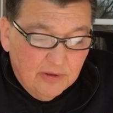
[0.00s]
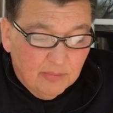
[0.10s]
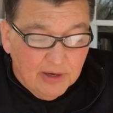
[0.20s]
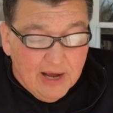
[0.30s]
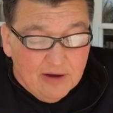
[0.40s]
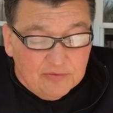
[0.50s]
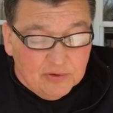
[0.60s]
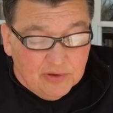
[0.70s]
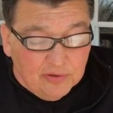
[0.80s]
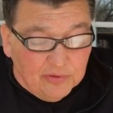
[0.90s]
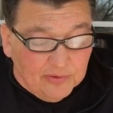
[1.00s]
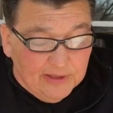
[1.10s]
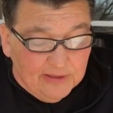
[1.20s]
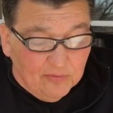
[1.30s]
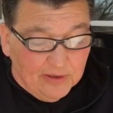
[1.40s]
But after the three
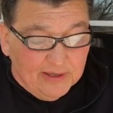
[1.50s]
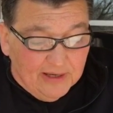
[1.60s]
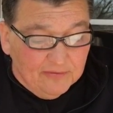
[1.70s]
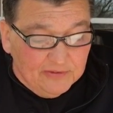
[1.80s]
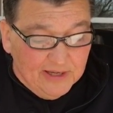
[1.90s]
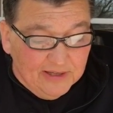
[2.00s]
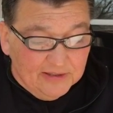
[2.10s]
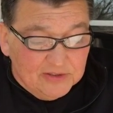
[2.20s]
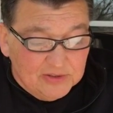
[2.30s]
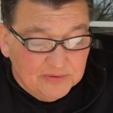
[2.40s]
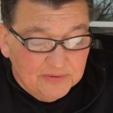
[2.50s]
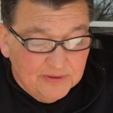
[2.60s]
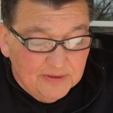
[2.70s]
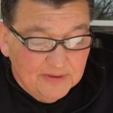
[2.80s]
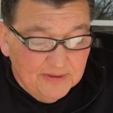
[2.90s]
and one half days,
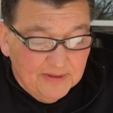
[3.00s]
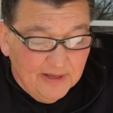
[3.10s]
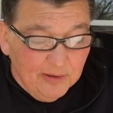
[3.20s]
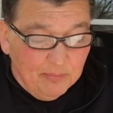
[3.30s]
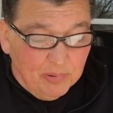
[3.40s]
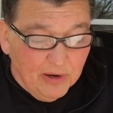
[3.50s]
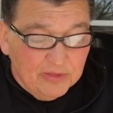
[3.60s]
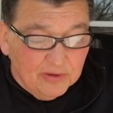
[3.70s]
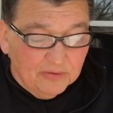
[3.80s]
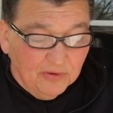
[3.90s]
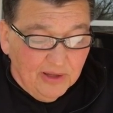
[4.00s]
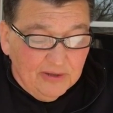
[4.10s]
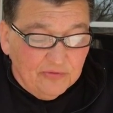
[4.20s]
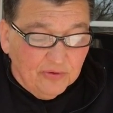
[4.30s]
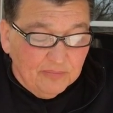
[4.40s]
a breath of
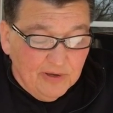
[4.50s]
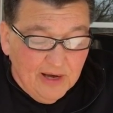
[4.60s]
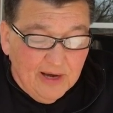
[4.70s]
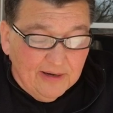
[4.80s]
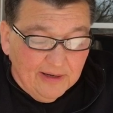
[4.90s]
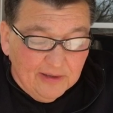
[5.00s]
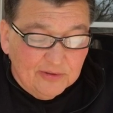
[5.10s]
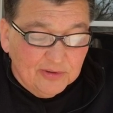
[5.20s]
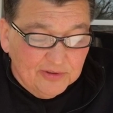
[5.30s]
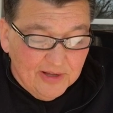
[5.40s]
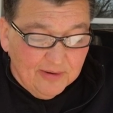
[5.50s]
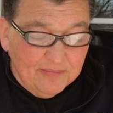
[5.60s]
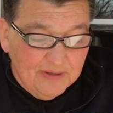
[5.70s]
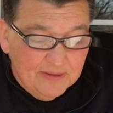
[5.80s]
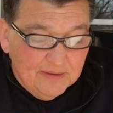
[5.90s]
life from God entered
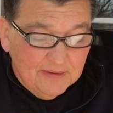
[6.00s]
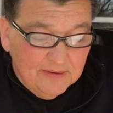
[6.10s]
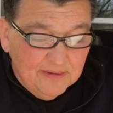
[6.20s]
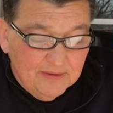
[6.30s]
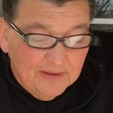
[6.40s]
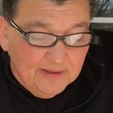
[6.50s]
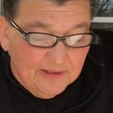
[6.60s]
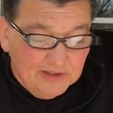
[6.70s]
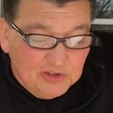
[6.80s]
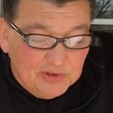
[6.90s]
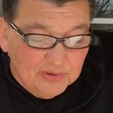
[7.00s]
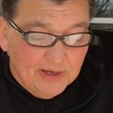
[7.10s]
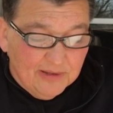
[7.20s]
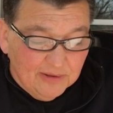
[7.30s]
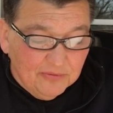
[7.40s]
them, and they stood
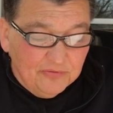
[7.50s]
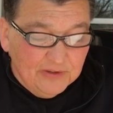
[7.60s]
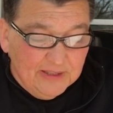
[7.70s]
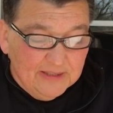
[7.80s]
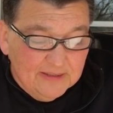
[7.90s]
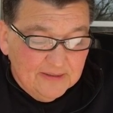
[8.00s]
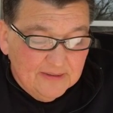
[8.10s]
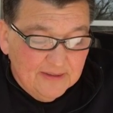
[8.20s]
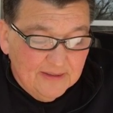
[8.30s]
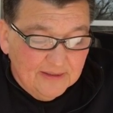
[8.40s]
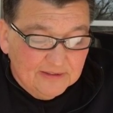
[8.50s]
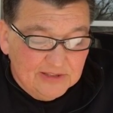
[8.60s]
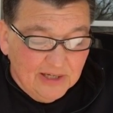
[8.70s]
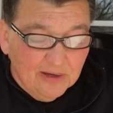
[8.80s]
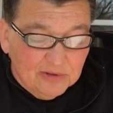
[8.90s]
on their feet, and
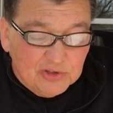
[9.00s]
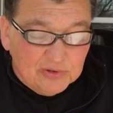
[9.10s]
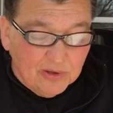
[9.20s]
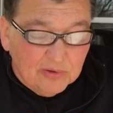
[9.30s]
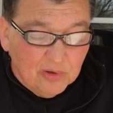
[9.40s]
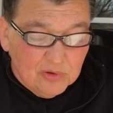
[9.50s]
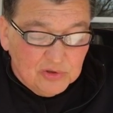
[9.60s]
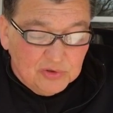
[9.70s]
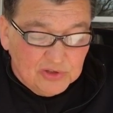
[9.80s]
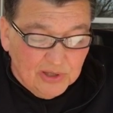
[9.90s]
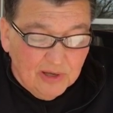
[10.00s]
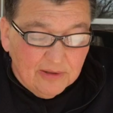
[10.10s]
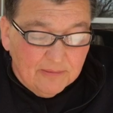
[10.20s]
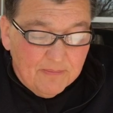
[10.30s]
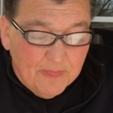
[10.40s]
terror struck those who saw
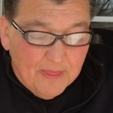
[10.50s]
them.